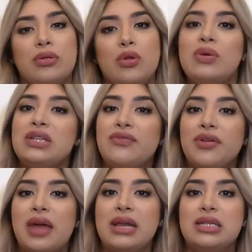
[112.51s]
The reason for
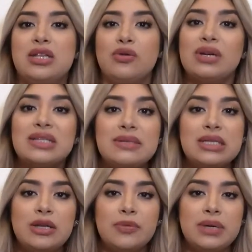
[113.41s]
that is the Christmas
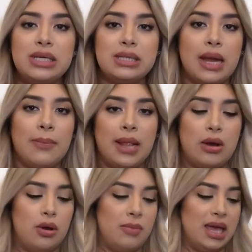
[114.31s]
centerpiece that I plan
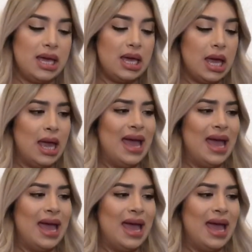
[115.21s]
on making,